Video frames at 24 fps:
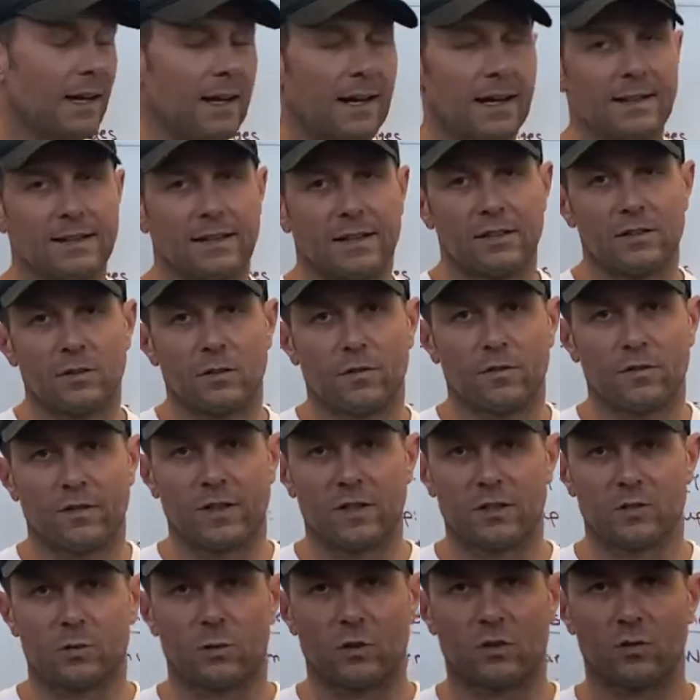and then you'll
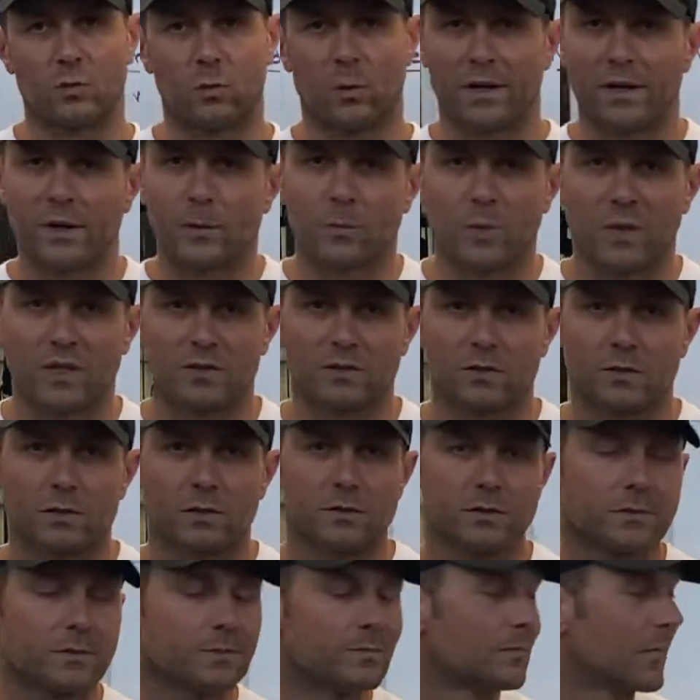finish with 20
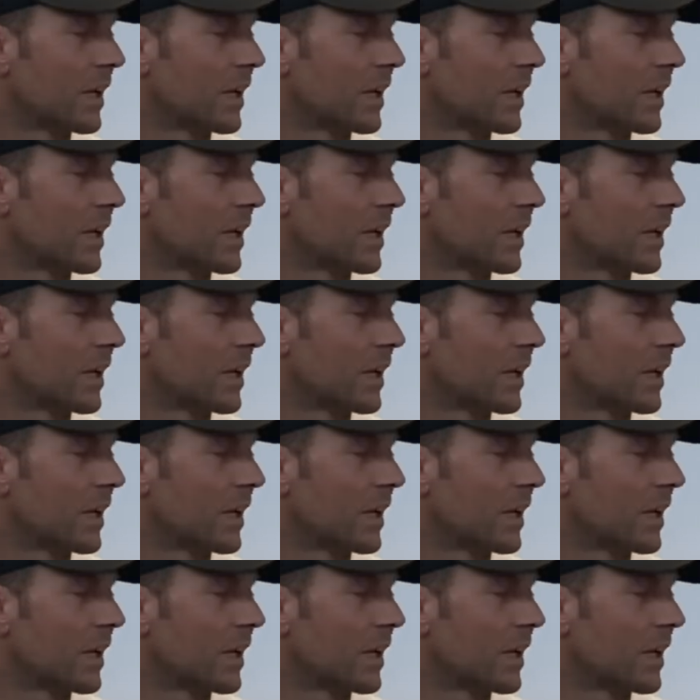pistols.